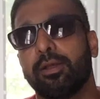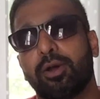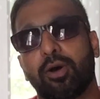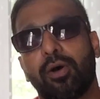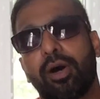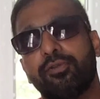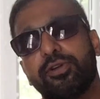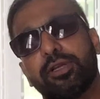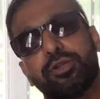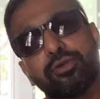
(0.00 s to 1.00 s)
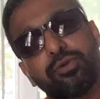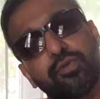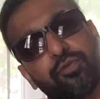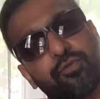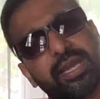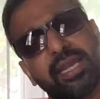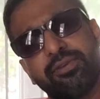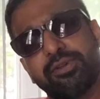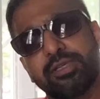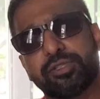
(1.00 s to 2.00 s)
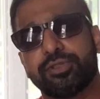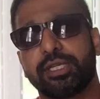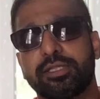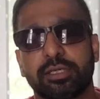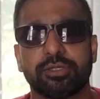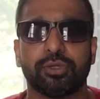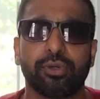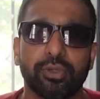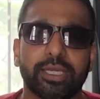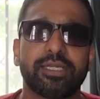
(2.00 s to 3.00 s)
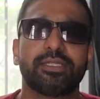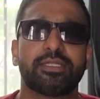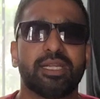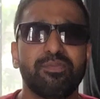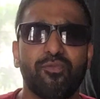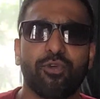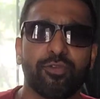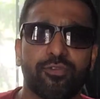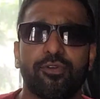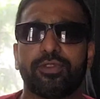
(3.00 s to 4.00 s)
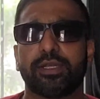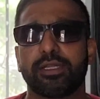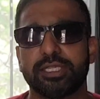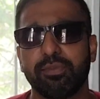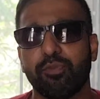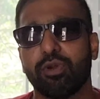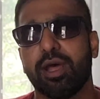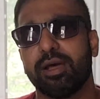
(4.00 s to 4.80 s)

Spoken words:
Or after 5 hours or 6 hours, you're going to get some whiff of that, some